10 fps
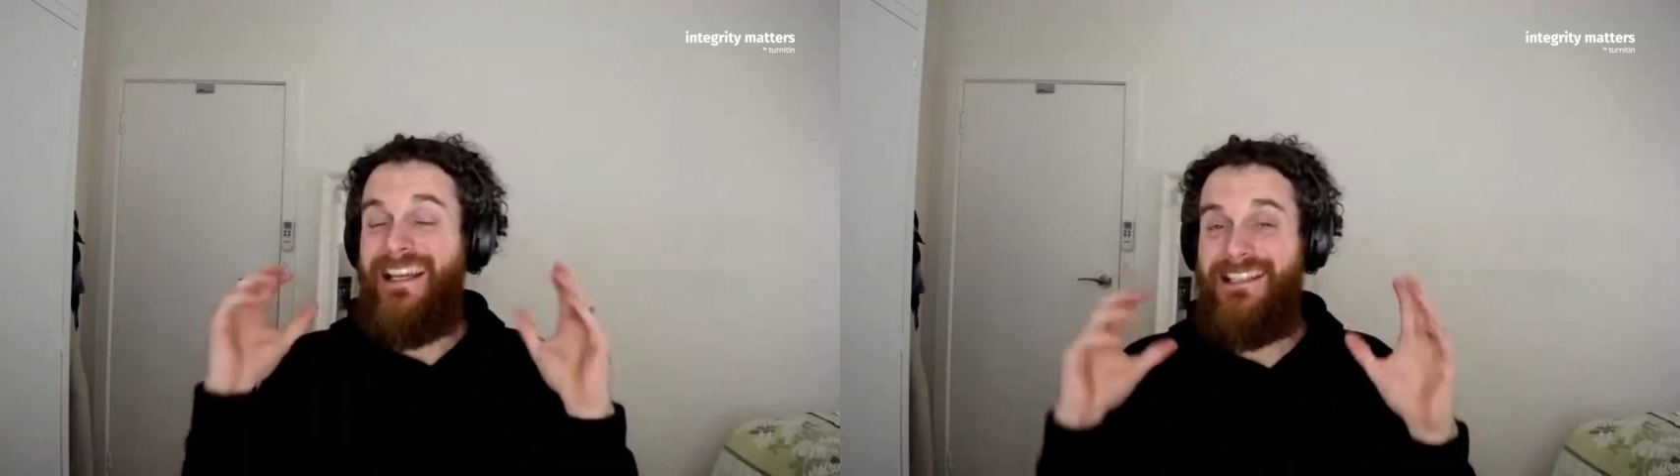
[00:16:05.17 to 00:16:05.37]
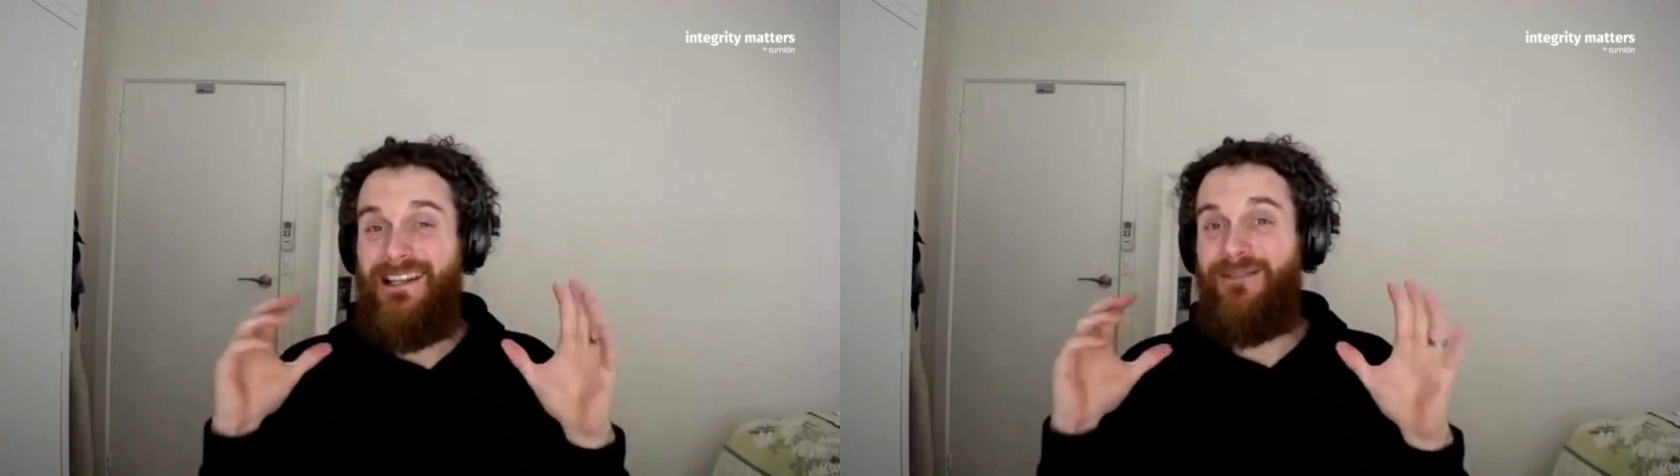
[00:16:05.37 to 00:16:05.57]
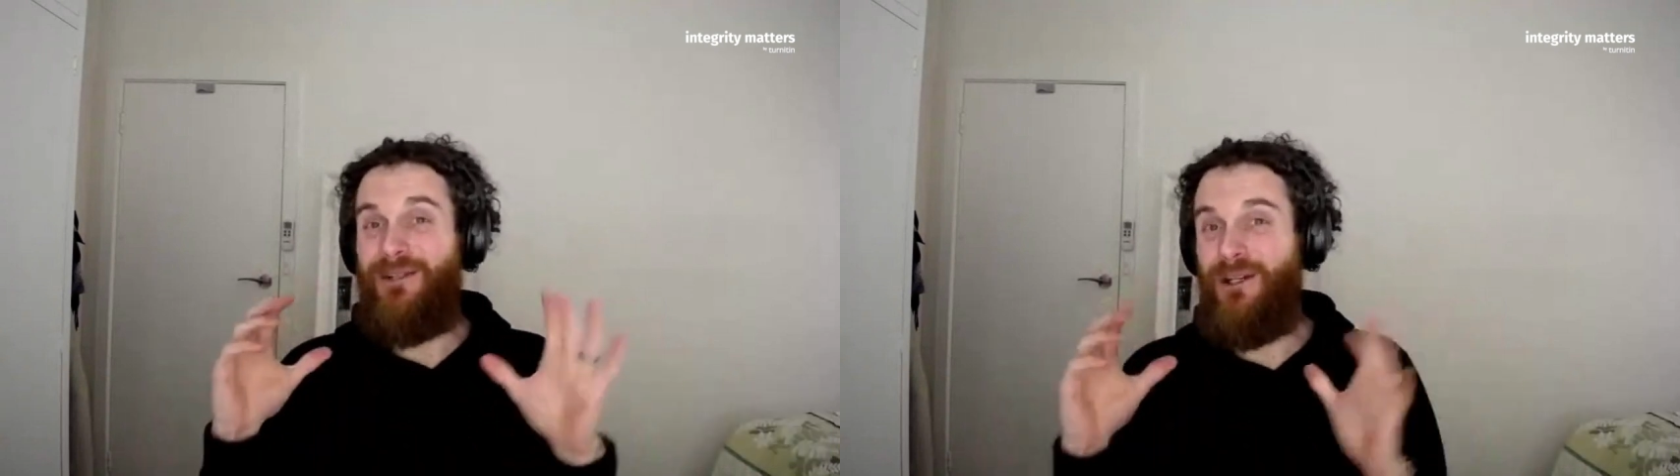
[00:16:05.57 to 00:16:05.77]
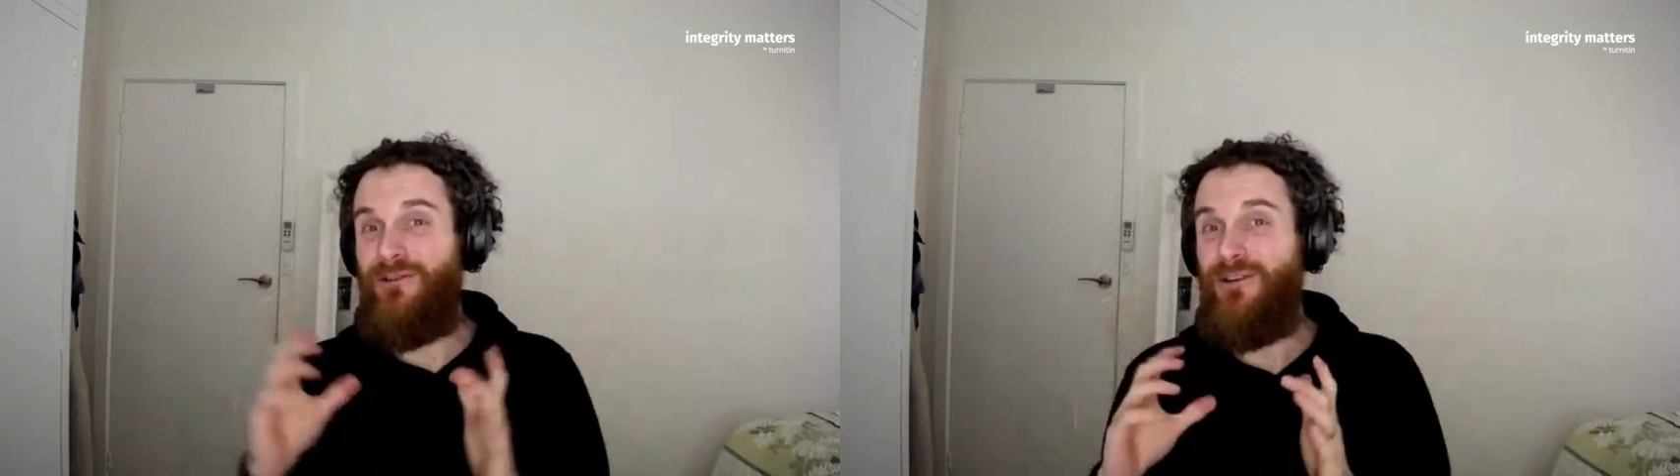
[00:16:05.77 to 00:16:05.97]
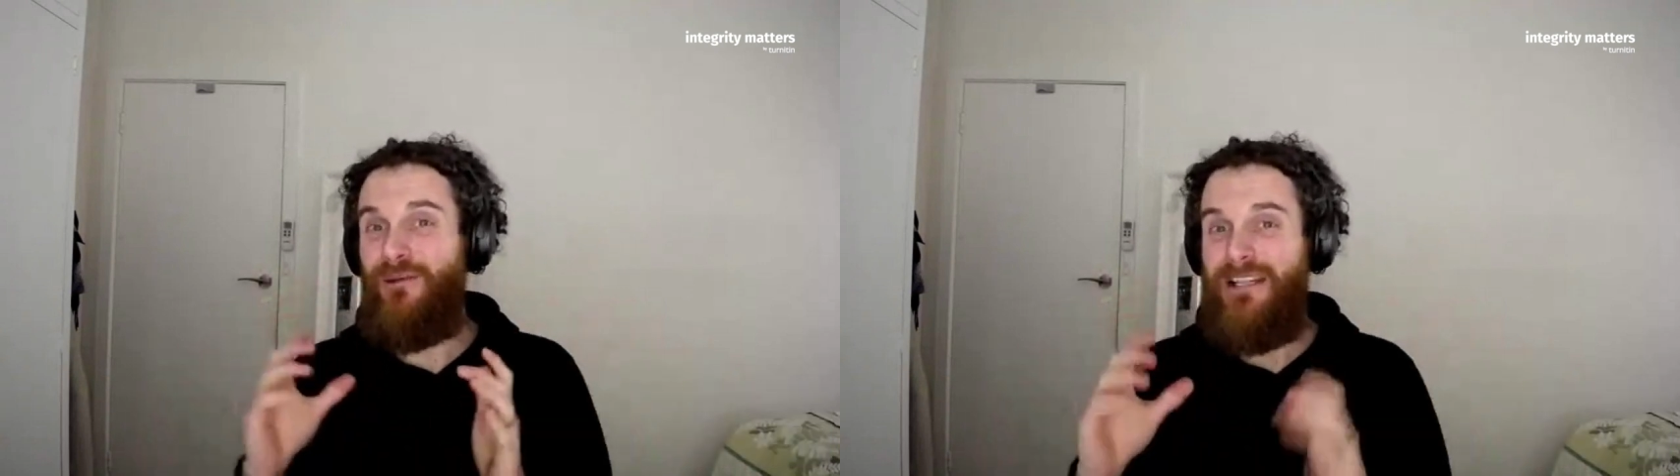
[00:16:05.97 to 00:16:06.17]
lesson I've
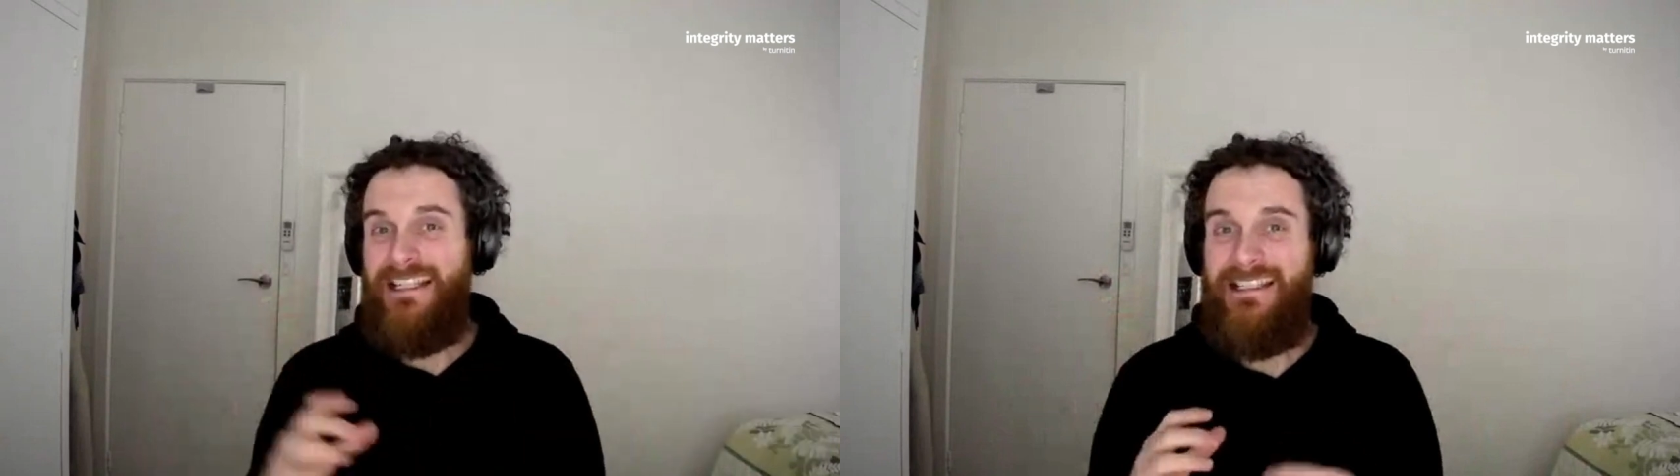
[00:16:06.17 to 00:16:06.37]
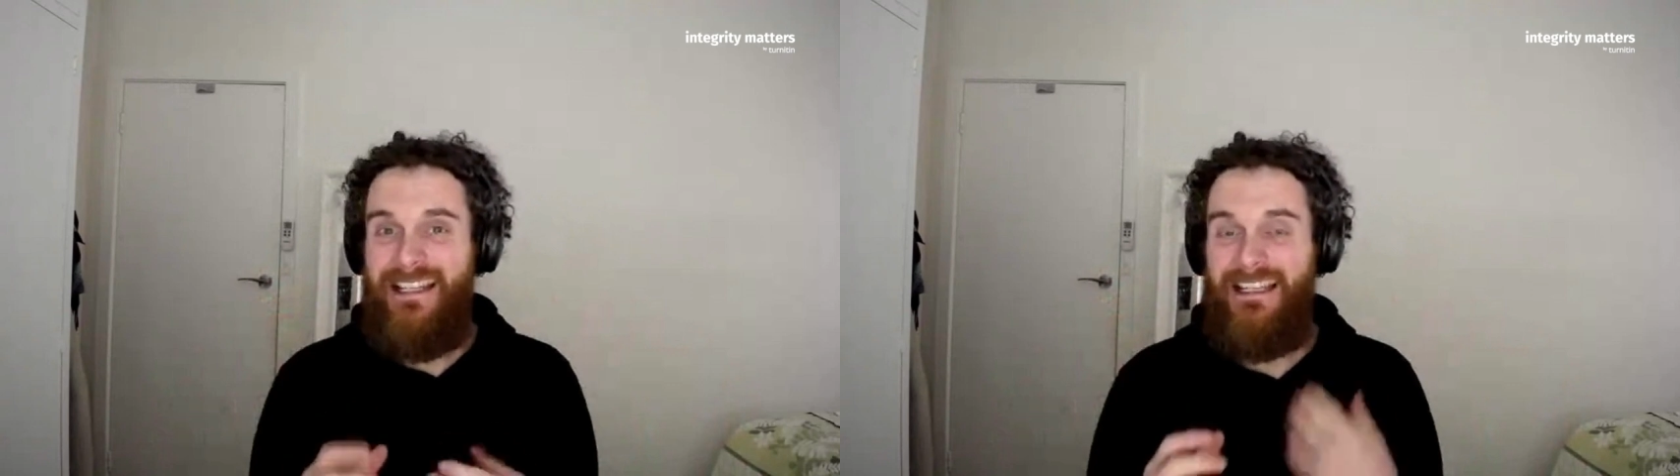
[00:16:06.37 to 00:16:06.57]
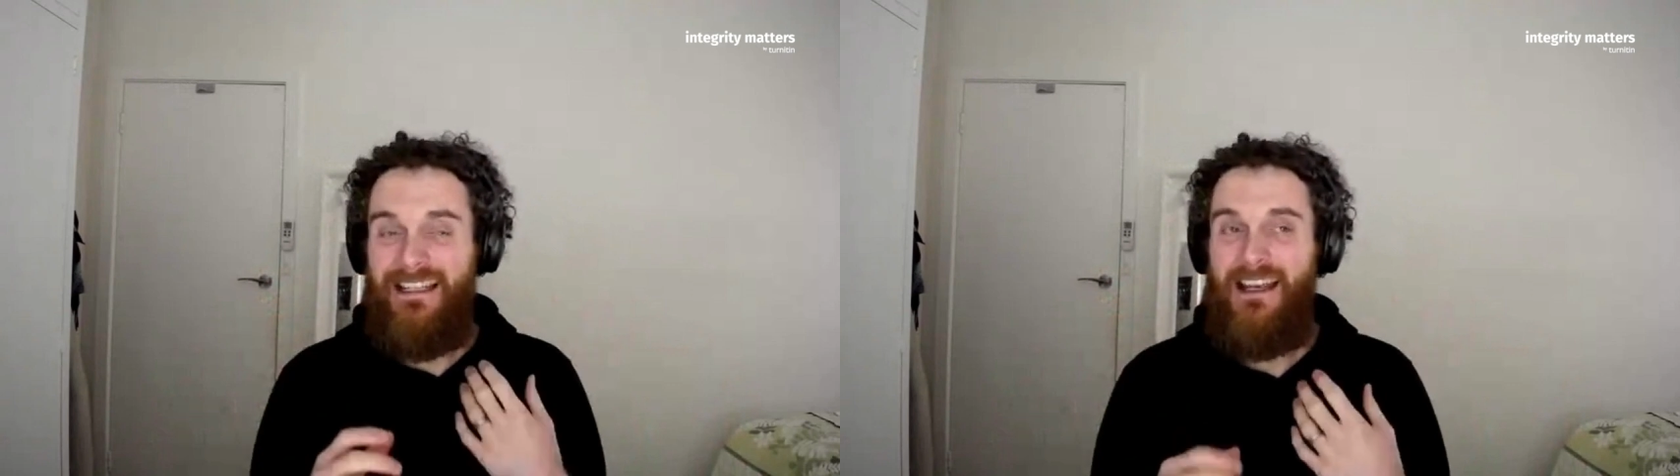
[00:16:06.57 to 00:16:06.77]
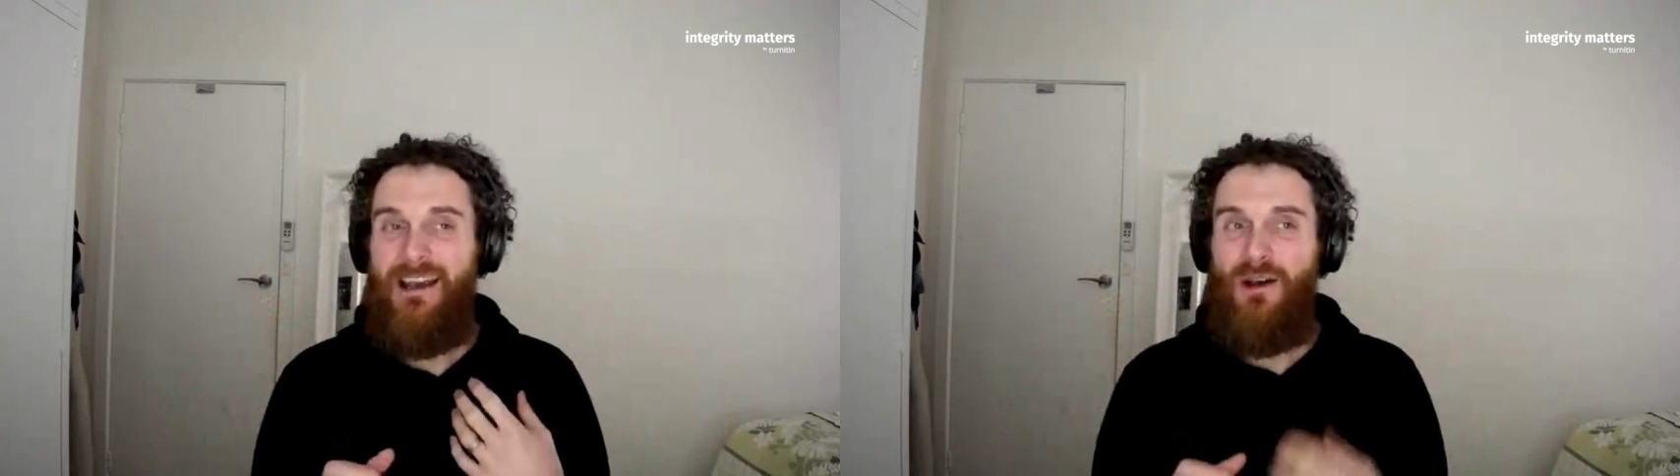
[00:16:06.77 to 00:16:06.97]
learned from it is that